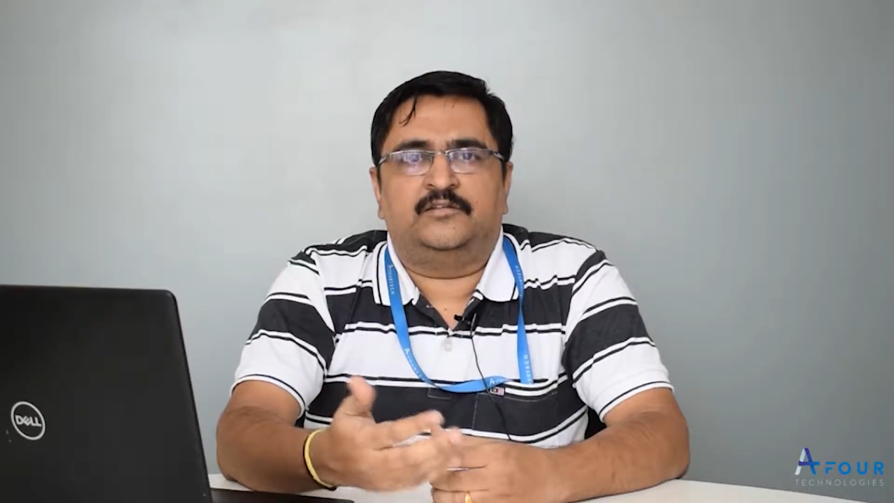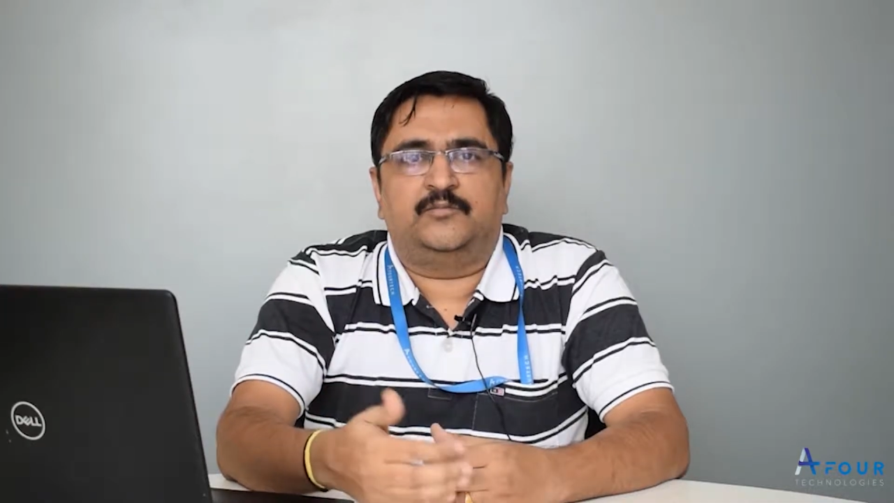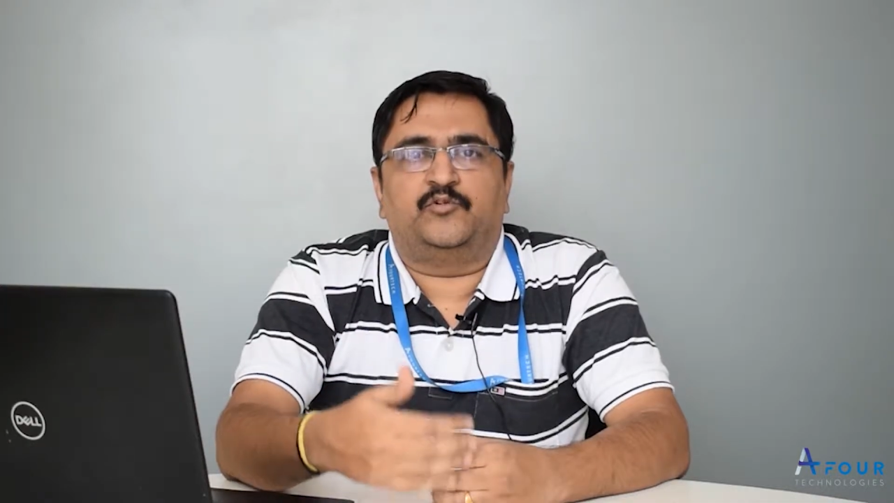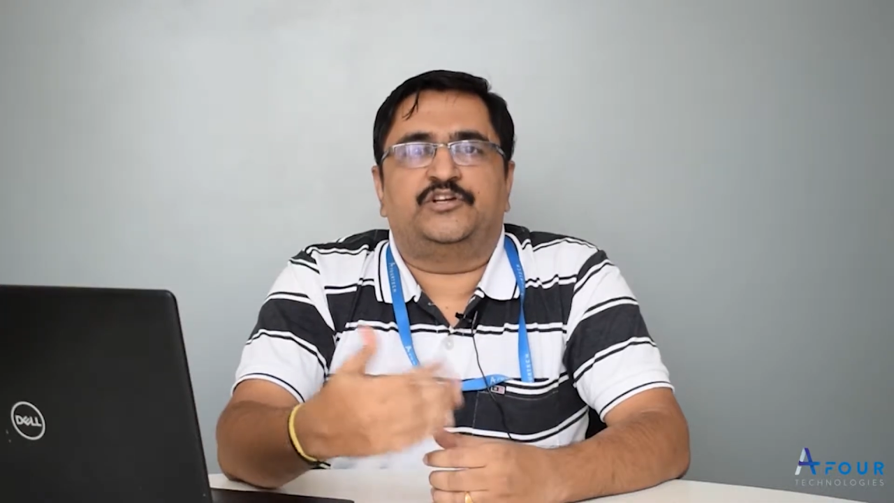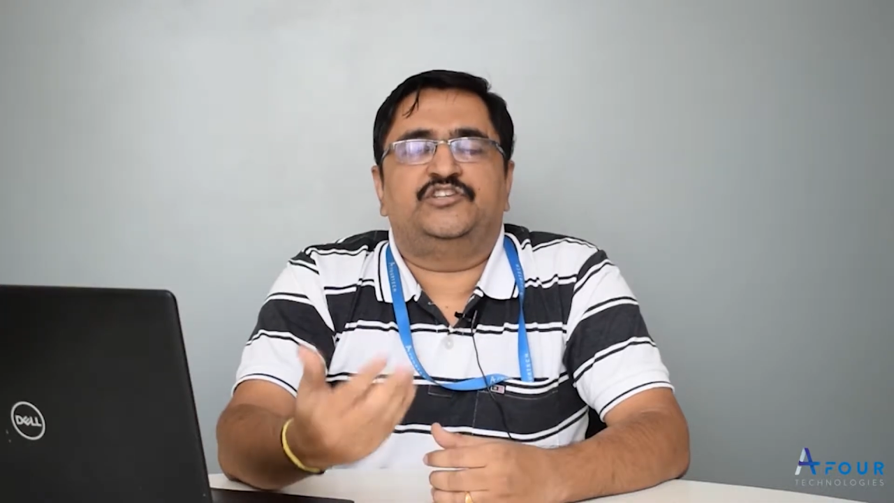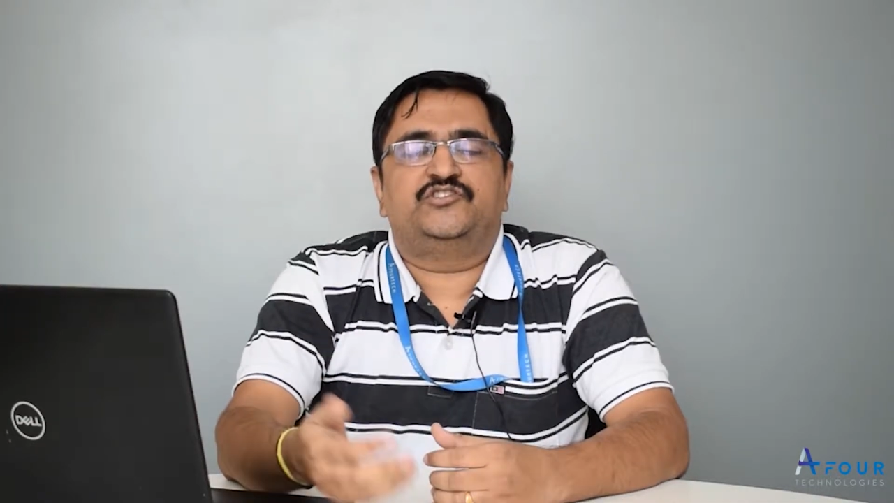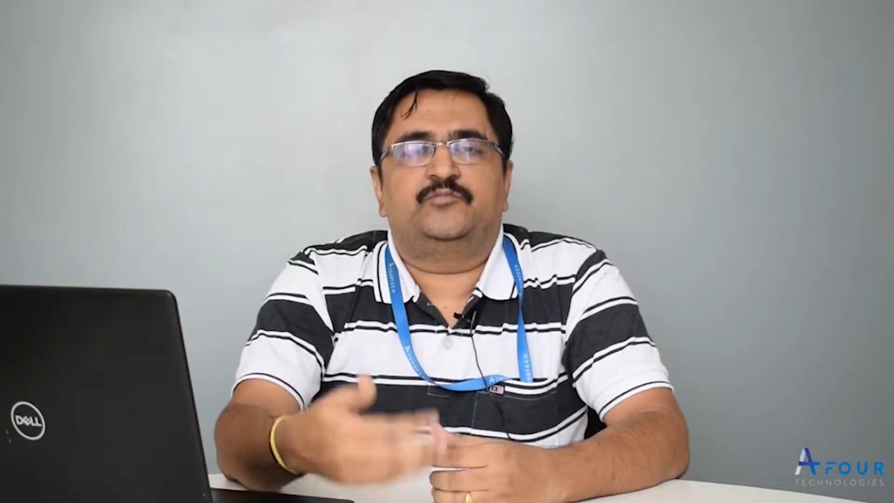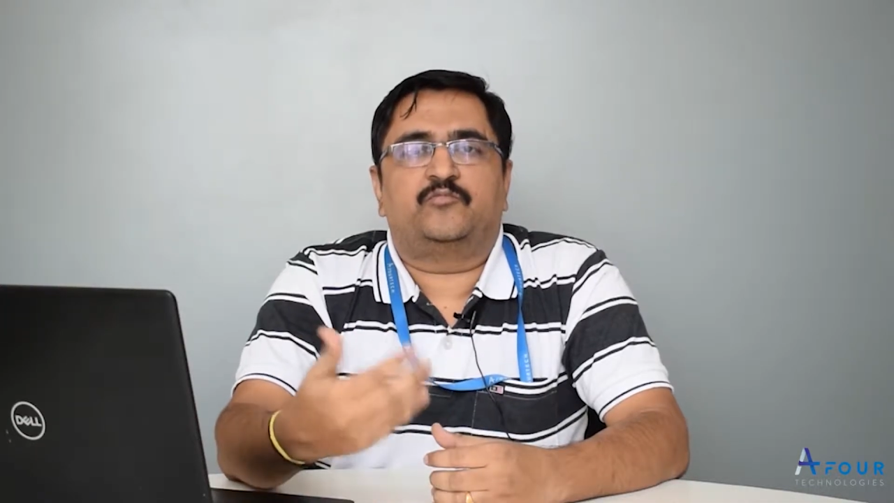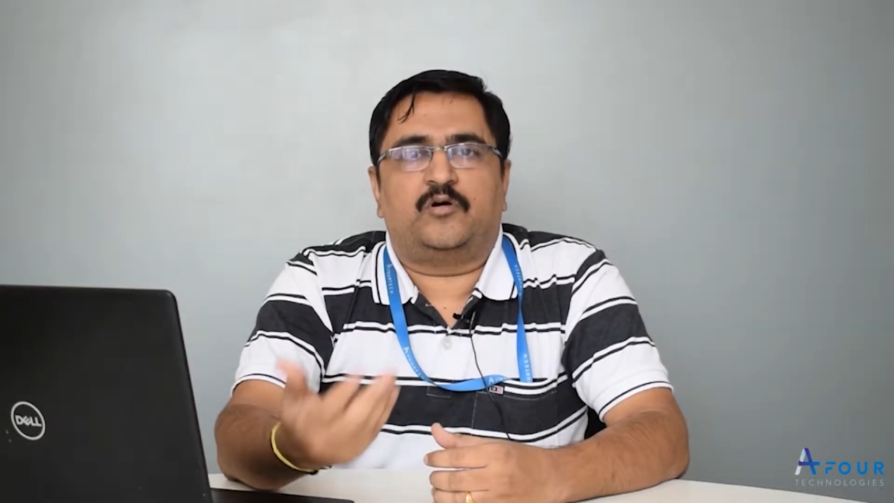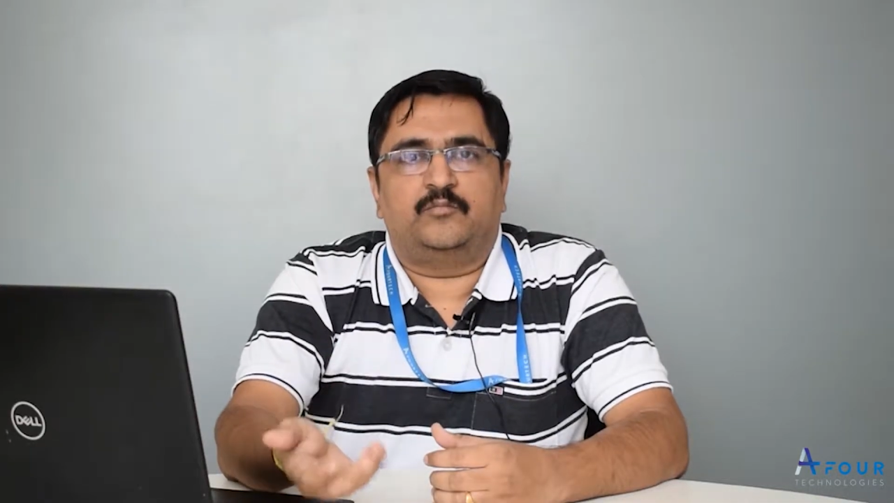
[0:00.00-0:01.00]
the
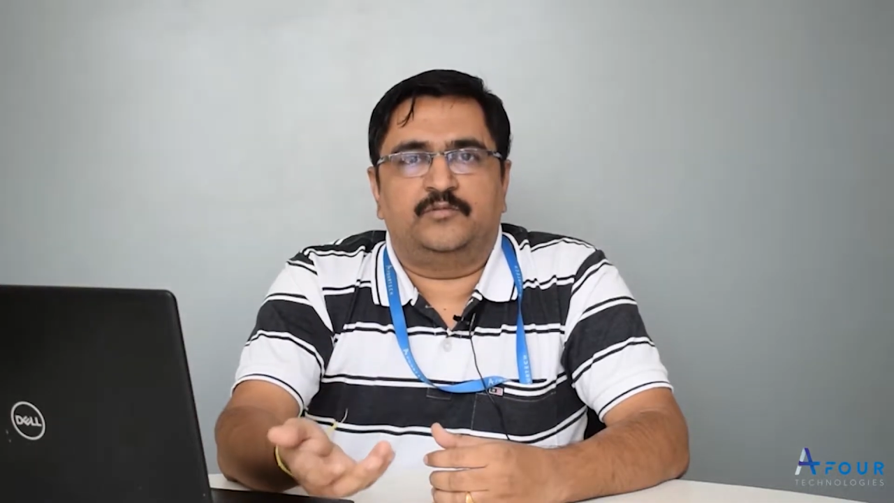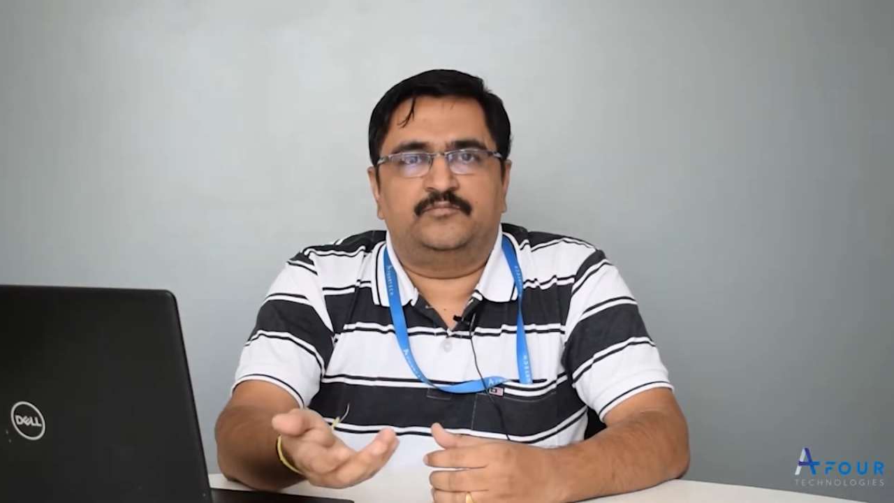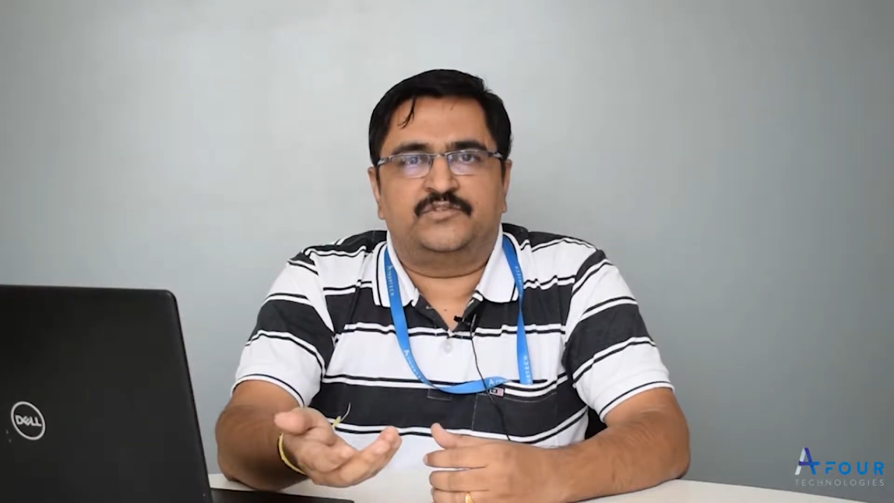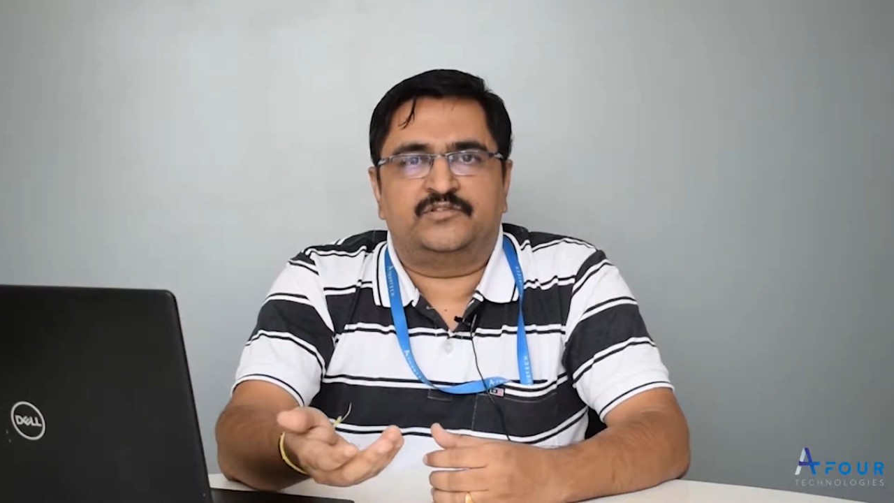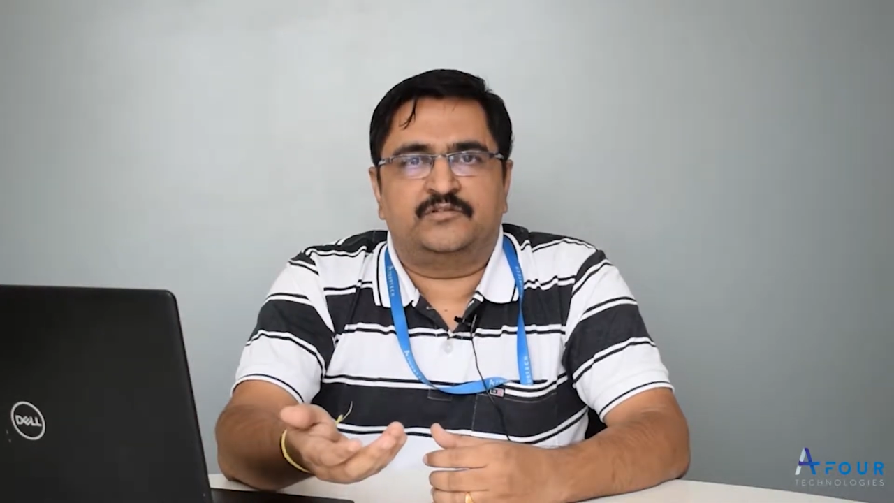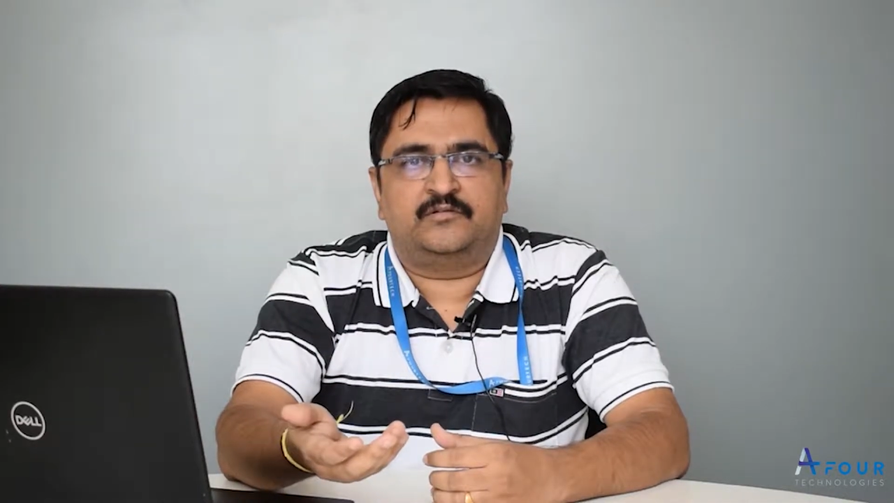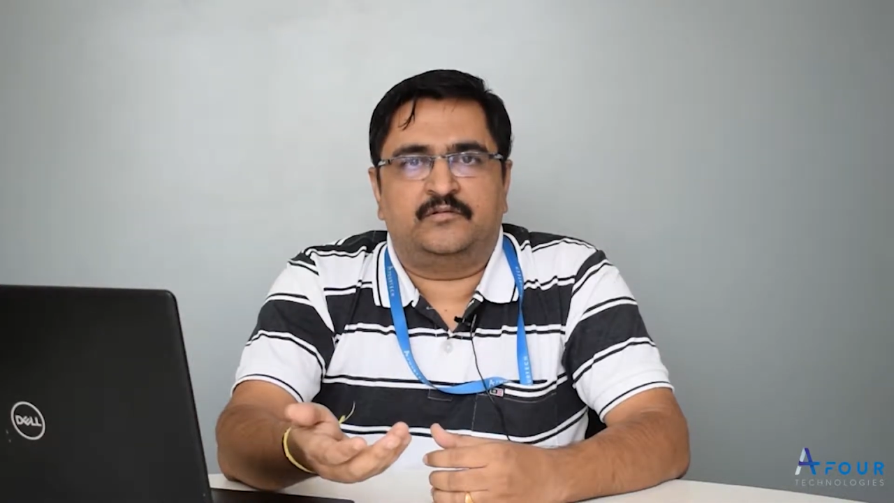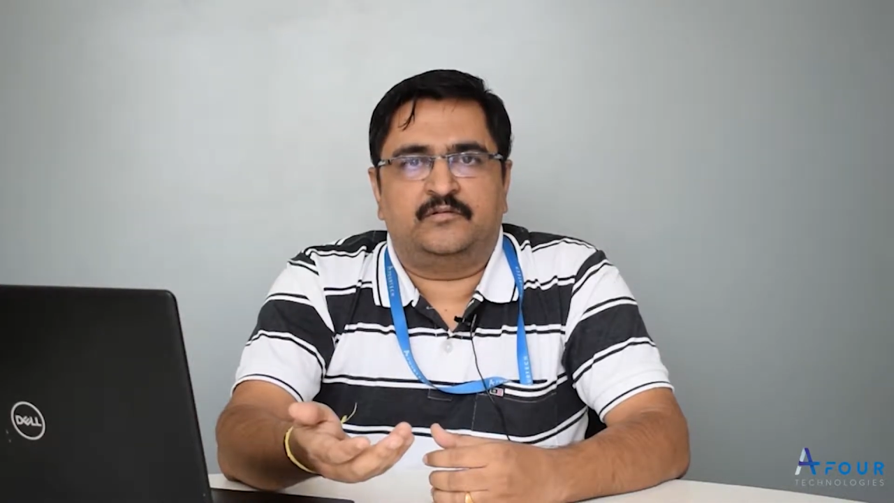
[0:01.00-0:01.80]
potential problems